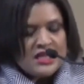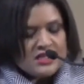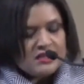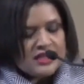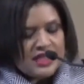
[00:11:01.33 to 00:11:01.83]

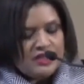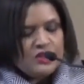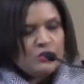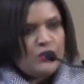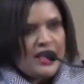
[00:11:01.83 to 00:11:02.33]
to lead
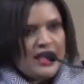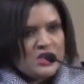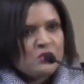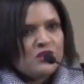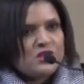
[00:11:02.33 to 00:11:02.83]
the way
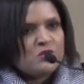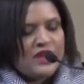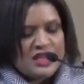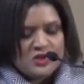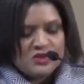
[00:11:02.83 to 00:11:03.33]
towards
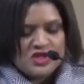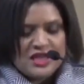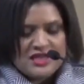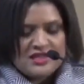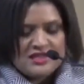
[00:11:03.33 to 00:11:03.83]
racial
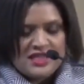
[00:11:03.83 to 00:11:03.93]
justice